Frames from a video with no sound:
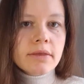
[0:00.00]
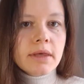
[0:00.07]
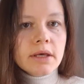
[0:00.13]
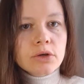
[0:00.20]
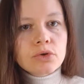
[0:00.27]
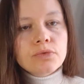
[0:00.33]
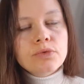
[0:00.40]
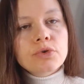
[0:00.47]

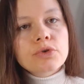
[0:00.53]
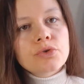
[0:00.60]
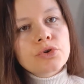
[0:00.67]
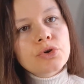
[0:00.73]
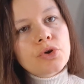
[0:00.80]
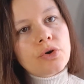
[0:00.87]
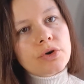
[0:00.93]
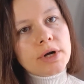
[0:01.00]
thank you for
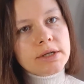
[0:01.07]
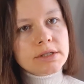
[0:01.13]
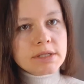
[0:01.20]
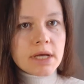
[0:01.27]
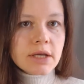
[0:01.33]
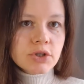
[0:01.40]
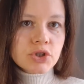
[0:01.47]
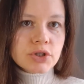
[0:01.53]
your
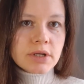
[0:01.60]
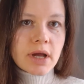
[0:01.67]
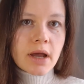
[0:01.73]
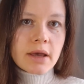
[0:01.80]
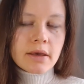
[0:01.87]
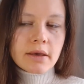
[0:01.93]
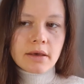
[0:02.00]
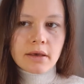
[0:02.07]
attention.
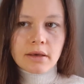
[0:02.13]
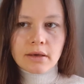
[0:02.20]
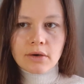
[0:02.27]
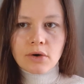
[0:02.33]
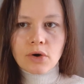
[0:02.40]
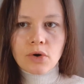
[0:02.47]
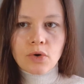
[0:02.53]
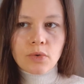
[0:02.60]
I
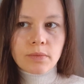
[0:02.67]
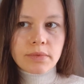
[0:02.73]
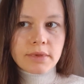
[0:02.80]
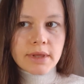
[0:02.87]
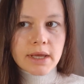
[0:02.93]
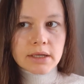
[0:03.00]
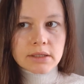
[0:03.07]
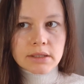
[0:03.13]
hope
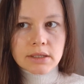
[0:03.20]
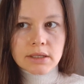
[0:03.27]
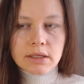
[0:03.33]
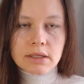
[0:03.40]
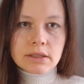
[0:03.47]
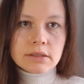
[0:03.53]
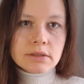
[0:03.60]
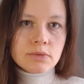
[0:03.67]
that
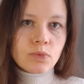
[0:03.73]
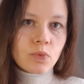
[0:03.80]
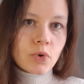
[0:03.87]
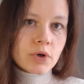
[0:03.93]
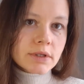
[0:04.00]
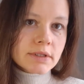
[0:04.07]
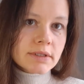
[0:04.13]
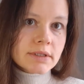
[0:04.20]
it
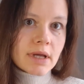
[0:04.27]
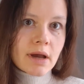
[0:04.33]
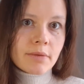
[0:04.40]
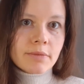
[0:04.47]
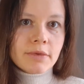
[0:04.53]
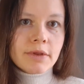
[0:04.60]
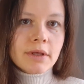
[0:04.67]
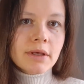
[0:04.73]
was
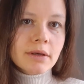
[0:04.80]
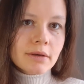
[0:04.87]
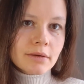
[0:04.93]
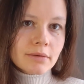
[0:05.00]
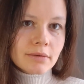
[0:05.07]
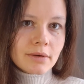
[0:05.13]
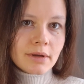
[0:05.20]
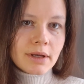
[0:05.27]
something
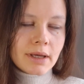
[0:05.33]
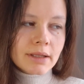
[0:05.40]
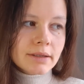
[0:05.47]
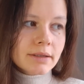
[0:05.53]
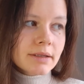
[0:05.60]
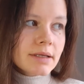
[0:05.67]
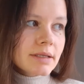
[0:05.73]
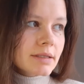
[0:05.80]
at
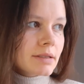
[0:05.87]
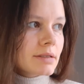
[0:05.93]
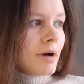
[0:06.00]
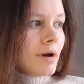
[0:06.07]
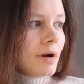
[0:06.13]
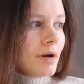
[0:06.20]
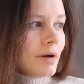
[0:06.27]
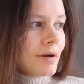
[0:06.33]
least
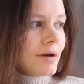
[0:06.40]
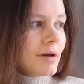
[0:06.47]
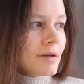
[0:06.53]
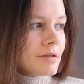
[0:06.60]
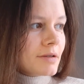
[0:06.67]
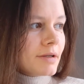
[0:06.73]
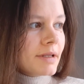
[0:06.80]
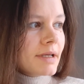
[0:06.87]
uh,
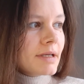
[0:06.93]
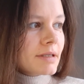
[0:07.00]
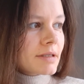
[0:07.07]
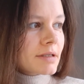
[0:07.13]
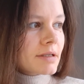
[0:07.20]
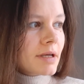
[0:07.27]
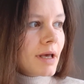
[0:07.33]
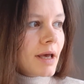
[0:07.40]
at
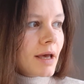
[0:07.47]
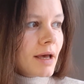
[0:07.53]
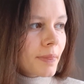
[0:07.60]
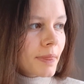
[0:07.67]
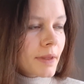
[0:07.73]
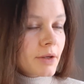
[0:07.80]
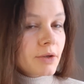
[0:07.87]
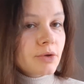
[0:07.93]
least
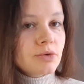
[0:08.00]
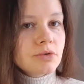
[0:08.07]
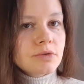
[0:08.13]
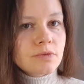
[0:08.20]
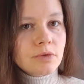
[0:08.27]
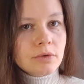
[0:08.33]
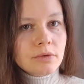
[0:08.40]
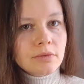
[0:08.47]

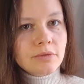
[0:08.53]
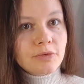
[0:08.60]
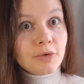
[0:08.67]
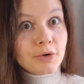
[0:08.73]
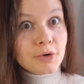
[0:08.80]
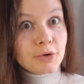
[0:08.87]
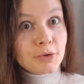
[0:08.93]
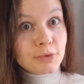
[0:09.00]
useful
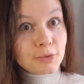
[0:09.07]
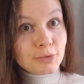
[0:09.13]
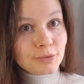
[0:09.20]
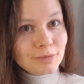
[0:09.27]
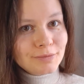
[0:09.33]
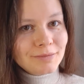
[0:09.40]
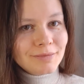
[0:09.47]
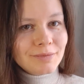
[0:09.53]
for
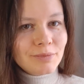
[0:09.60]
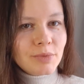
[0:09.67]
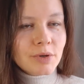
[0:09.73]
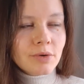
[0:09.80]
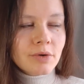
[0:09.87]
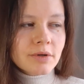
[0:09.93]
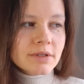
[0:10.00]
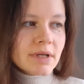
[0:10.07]
you
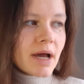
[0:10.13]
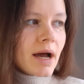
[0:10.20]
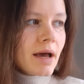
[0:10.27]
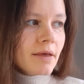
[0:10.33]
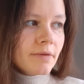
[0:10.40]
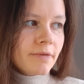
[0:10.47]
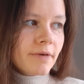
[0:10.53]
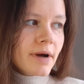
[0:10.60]
because
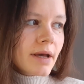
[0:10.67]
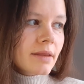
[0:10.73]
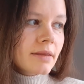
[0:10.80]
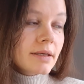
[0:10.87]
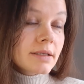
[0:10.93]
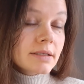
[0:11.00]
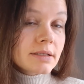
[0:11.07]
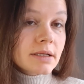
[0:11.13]
I find
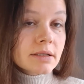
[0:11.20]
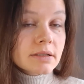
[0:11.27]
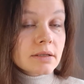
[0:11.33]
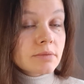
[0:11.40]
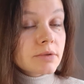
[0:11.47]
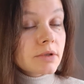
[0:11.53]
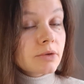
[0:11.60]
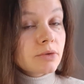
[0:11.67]
this text
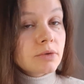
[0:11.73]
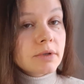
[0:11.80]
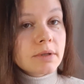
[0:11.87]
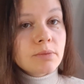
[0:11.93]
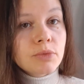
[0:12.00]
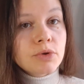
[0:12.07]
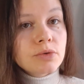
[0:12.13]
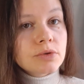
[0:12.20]
absolutely
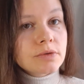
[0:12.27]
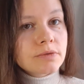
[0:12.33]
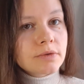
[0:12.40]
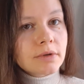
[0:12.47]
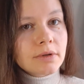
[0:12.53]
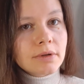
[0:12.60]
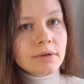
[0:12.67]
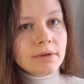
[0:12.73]

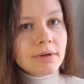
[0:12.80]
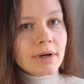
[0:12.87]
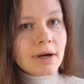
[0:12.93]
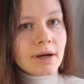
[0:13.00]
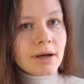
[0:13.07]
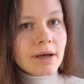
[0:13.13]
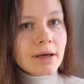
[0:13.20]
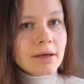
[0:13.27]
beautiful.
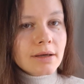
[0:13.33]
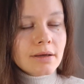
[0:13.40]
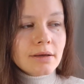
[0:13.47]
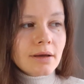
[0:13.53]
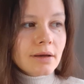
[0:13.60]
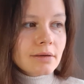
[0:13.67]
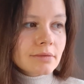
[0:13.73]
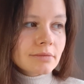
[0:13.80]
I
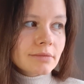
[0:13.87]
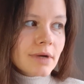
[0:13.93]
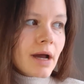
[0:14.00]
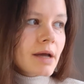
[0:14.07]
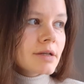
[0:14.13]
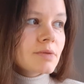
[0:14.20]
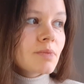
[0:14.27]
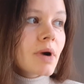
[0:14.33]

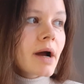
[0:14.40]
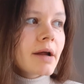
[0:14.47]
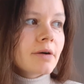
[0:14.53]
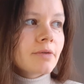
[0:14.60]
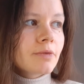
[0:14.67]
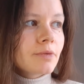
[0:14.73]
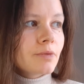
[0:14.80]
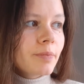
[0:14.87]
I
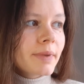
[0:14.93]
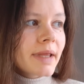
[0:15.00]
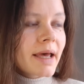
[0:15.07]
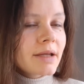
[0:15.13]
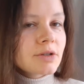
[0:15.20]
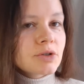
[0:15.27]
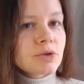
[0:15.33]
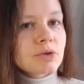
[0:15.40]
admire
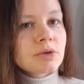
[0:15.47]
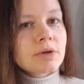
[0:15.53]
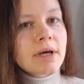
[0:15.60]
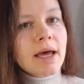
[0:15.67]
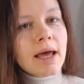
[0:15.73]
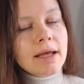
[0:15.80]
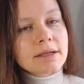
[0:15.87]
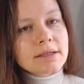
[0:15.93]
Plato
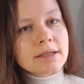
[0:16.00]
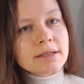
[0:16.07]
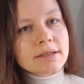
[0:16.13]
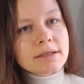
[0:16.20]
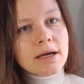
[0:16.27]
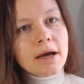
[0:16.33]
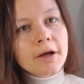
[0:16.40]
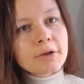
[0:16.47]
and his
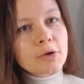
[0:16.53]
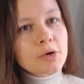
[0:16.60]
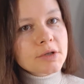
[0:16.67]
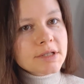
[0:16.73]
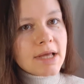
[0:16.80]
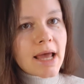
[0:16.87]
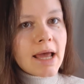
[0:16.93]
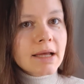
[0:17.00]

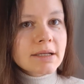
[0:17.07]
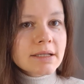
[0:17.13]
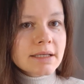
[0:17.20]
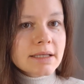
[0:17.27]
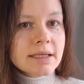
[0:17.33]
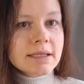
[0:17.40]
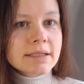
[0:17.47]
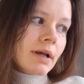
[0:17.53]
dialogues and
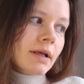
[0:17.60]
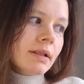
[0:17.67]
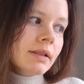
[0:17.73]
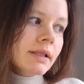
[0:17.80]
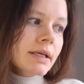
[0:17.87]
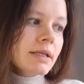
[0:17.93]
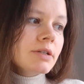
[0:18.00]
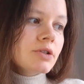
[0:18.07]
his
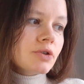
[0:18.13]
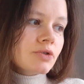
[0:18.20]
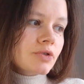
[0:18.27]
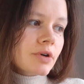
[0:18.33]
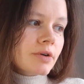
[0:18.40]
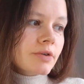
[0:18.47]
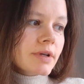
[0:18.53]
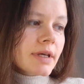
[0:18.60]

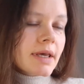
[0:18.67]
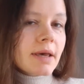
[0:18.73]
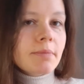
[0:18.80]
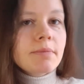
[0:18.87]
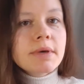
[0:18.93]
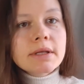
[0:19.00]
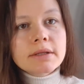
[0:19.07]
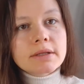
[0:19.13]
literary
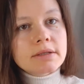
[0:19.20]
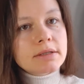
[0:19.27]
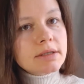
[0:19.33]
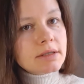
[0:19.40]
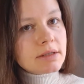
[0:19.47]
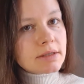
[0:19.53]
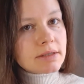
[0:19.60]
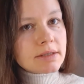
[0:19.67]

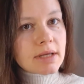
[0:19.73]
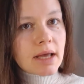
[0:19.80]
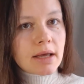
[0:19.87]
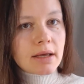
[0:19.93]
abilities